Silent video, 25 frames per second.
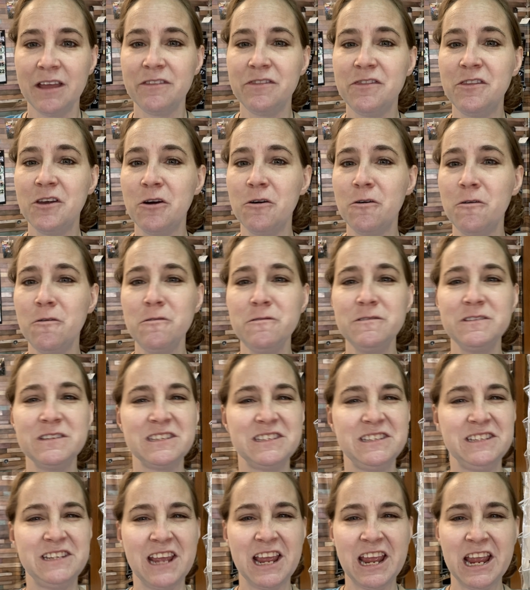Those
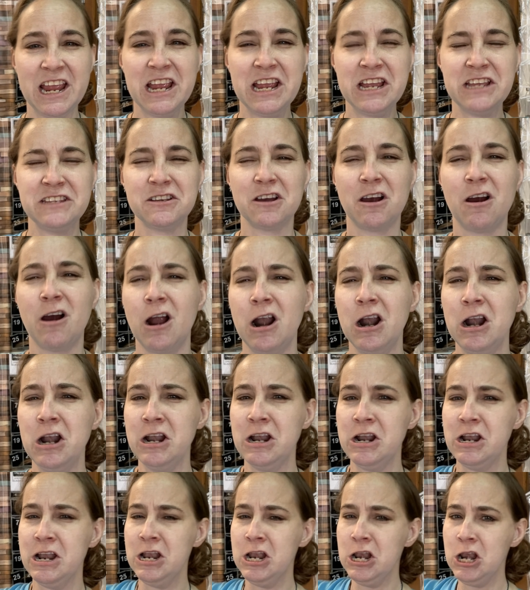days are
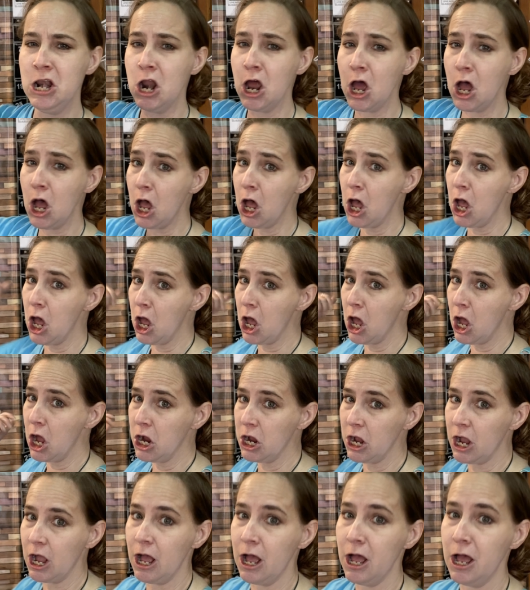
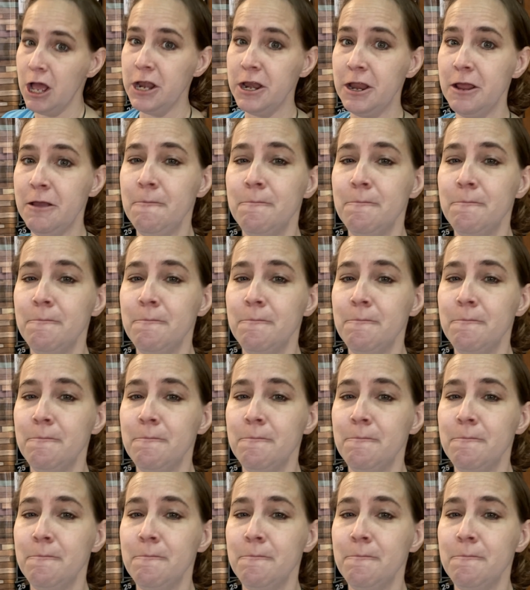long gone.